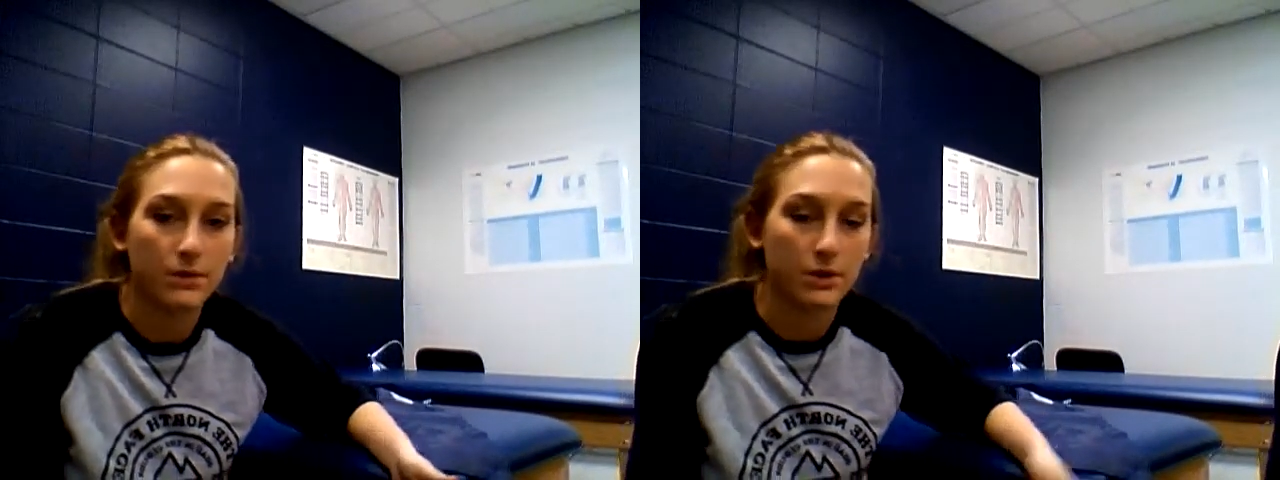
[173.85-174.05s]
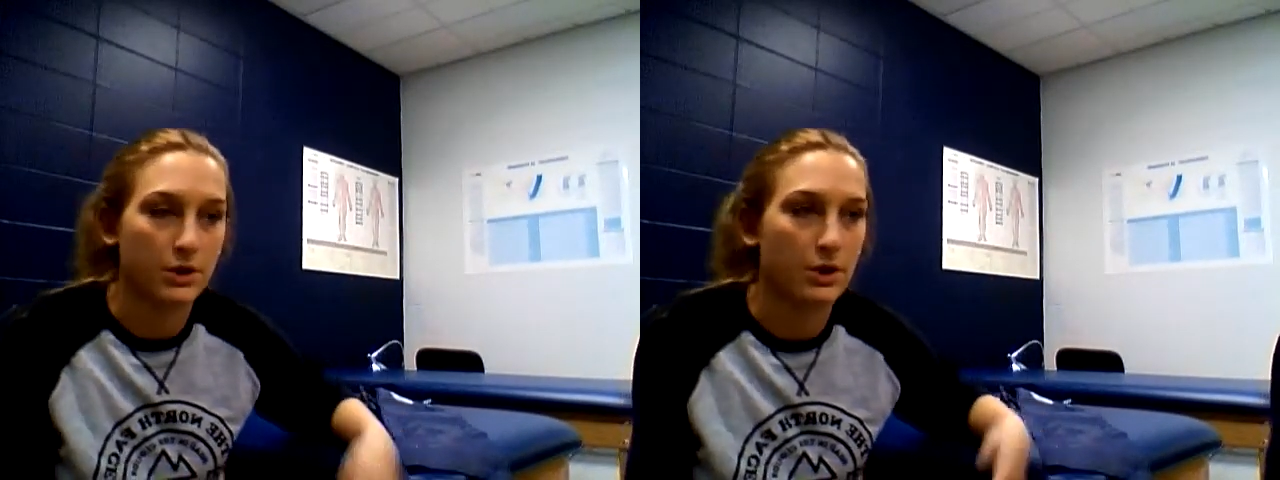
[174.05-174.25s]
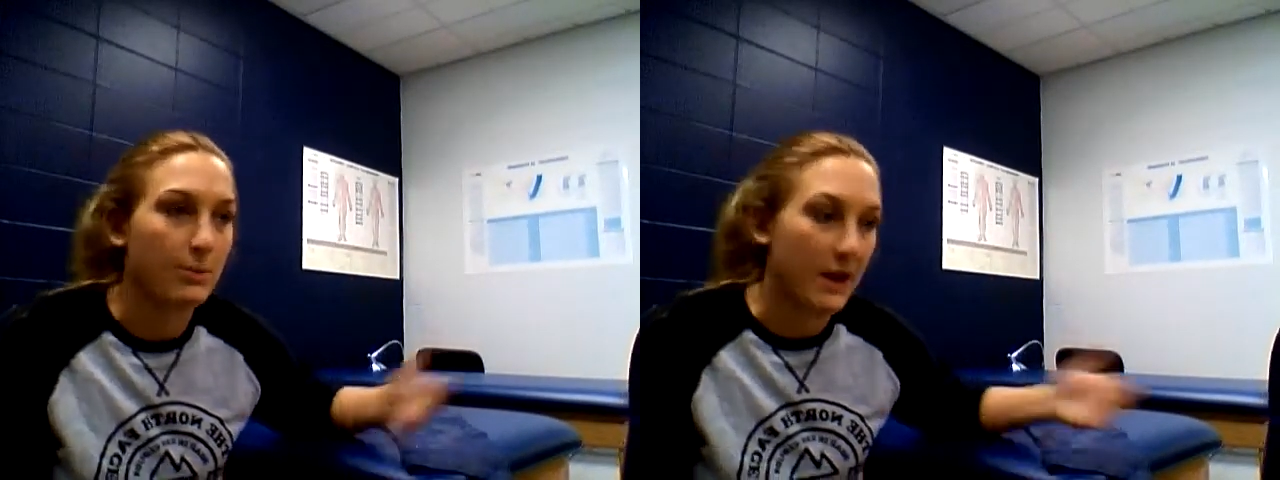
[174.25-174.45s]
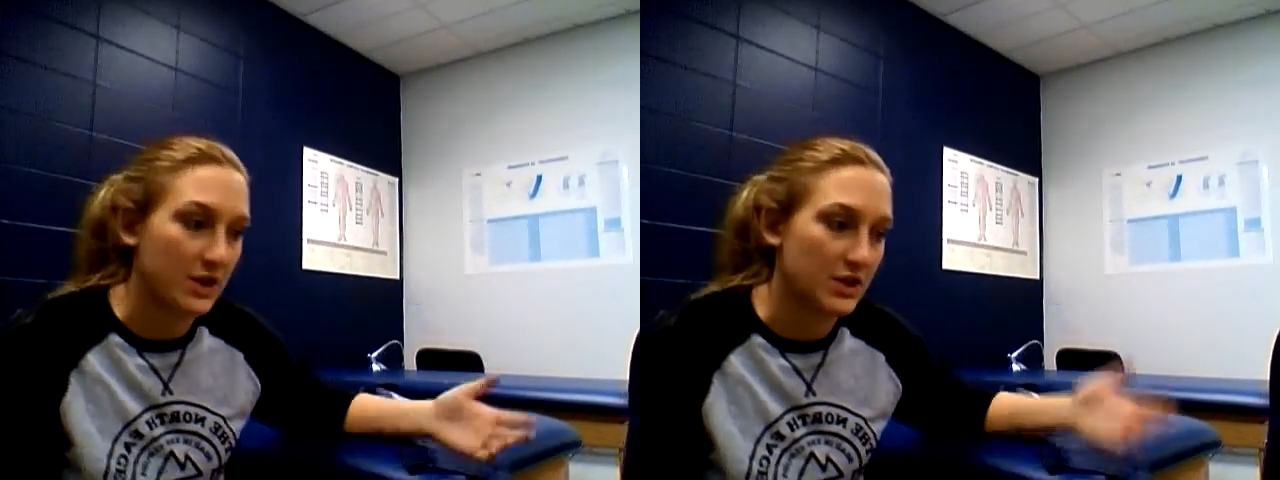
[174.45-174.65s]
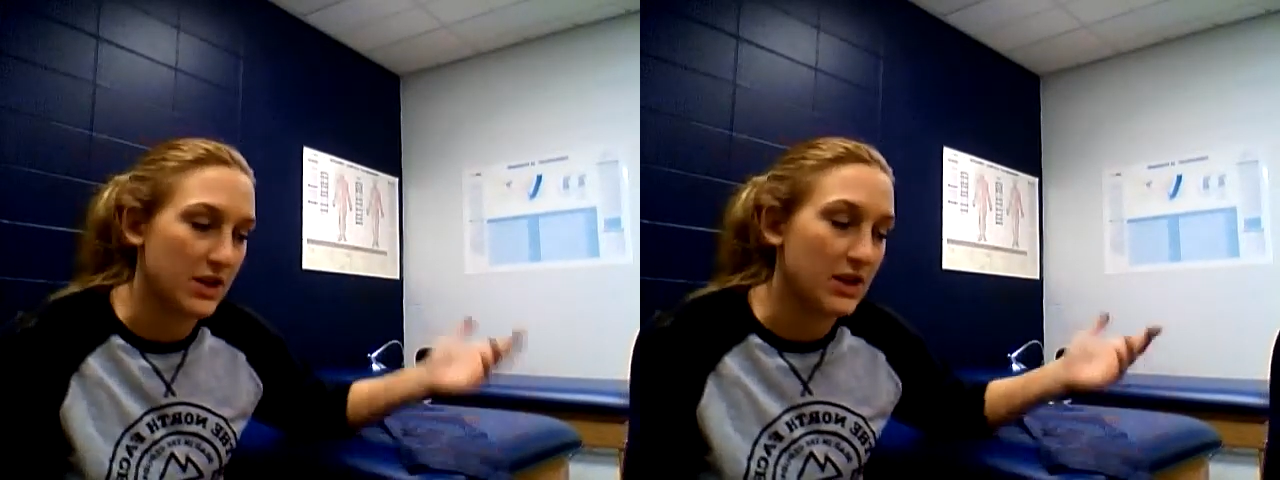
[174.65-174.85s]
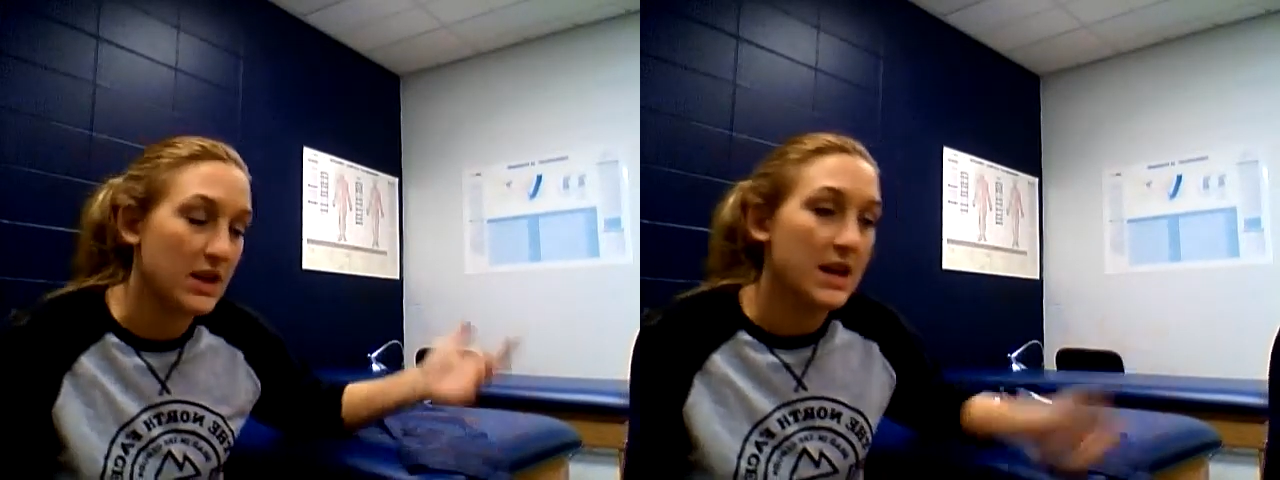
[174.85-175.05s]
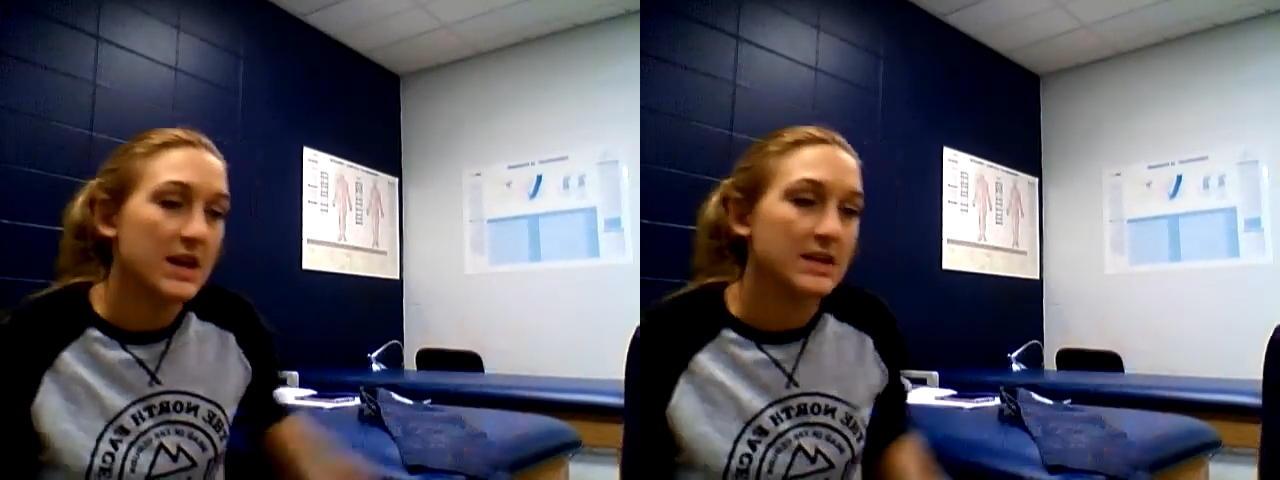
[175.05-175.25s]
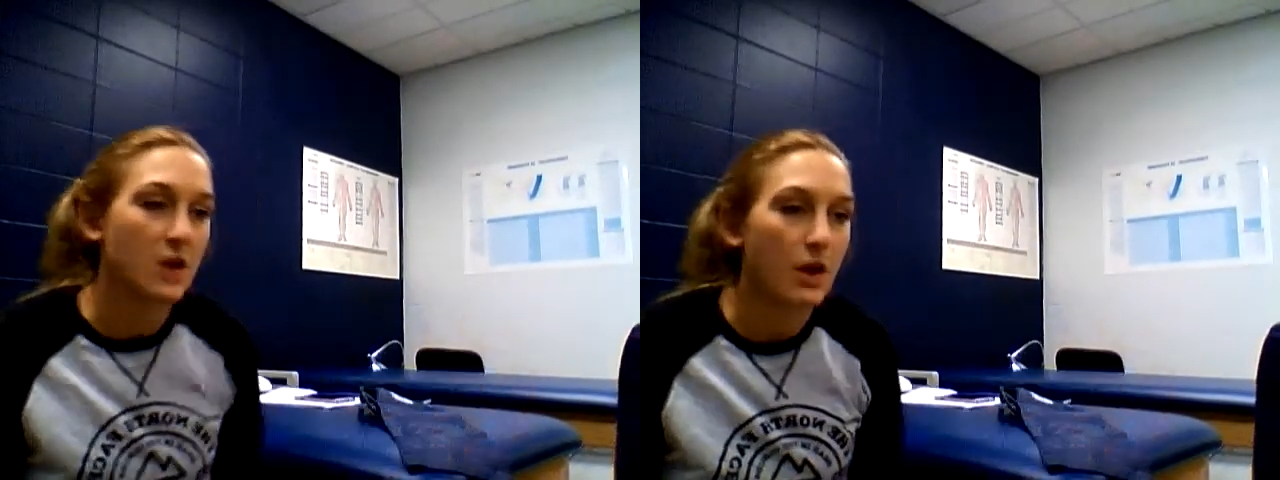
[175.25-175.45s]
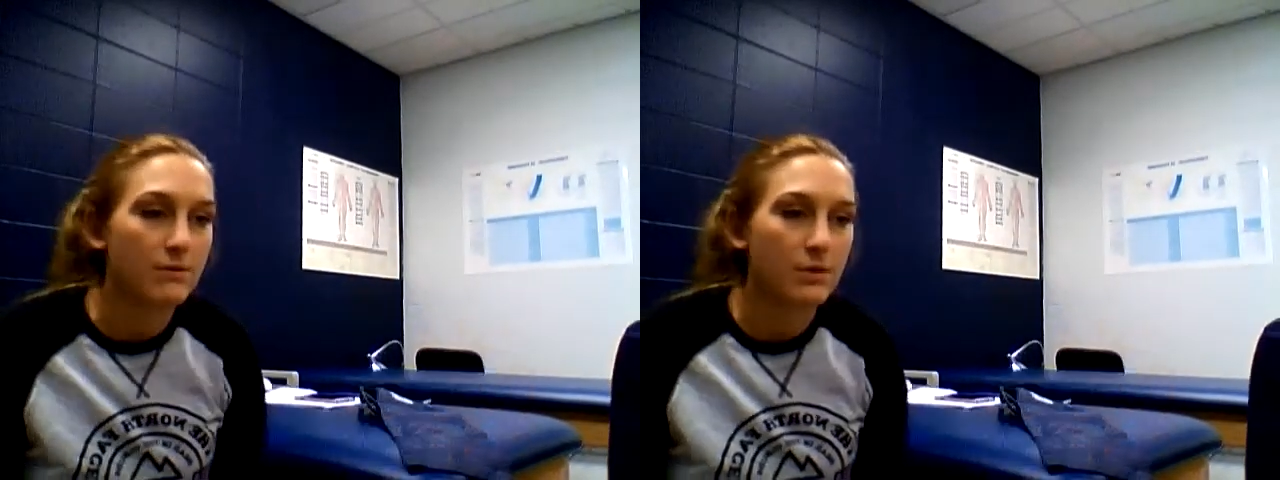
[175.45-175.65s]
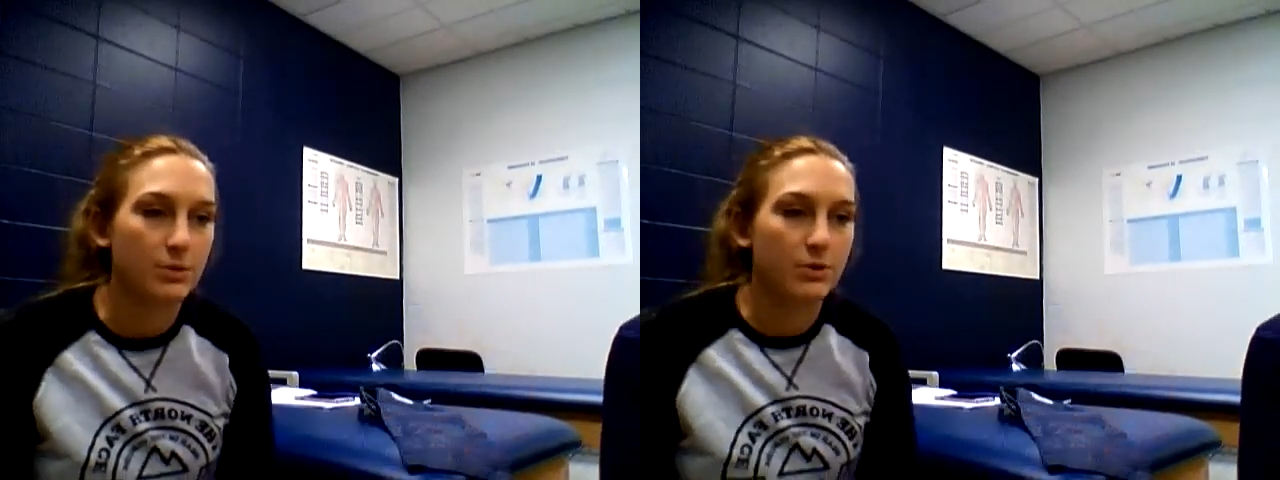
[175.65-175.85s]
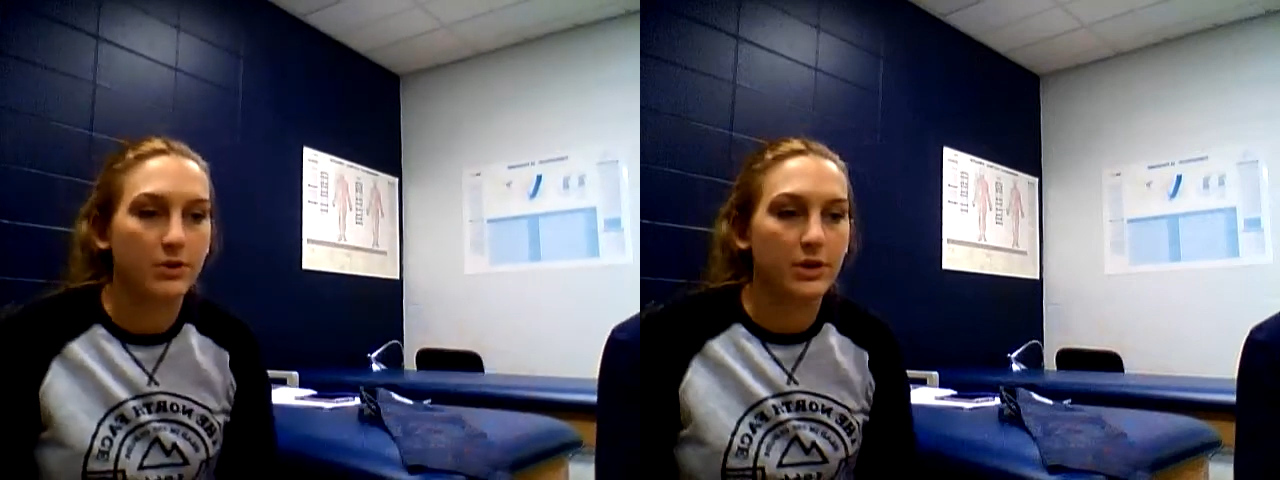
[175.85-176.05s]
or your patient is comfortable.